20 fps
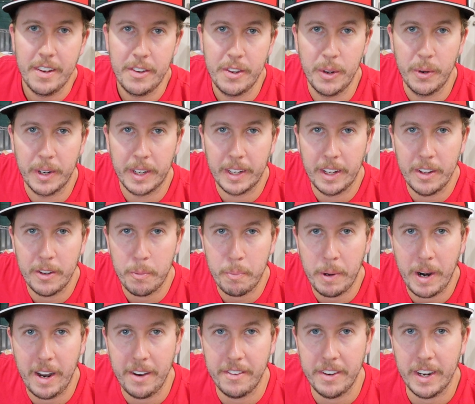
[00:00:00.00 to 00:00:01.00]
doing this
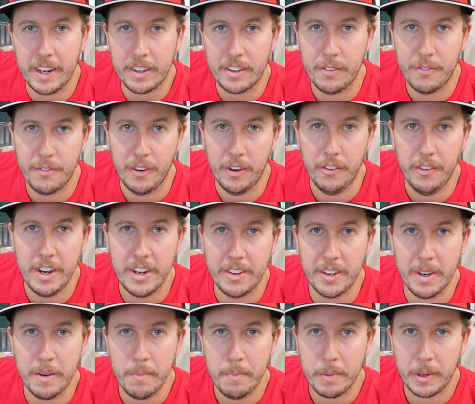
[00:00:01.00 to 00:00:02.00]
project for a reason,